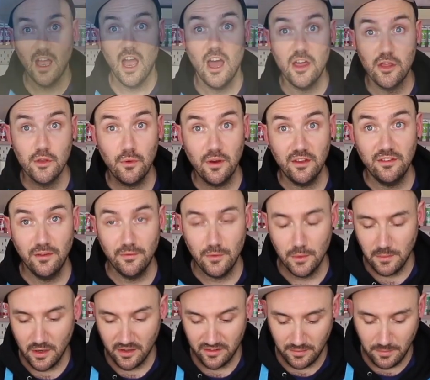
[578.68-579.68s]
And the rest of
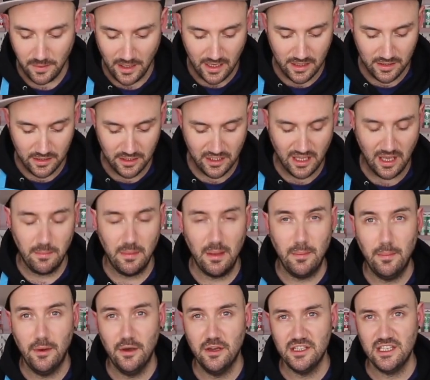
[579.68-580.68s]
your marzipan can be
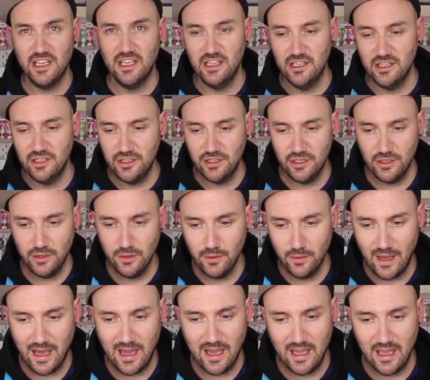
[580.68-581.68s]
put
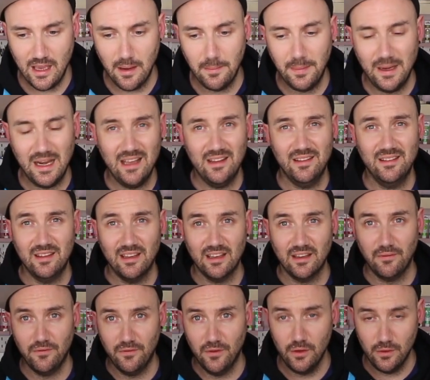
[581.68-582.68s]
into a
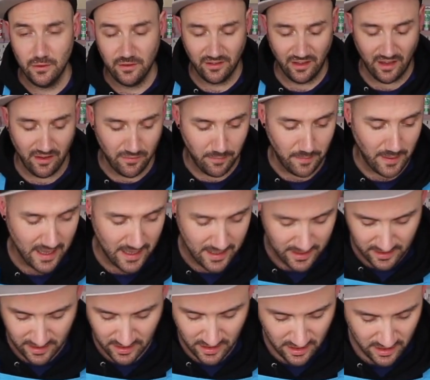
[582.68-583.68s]
plastic food safe
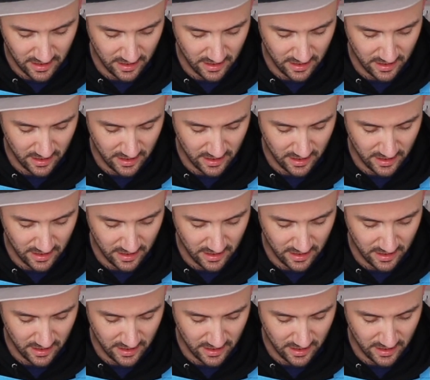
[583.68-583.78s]
bag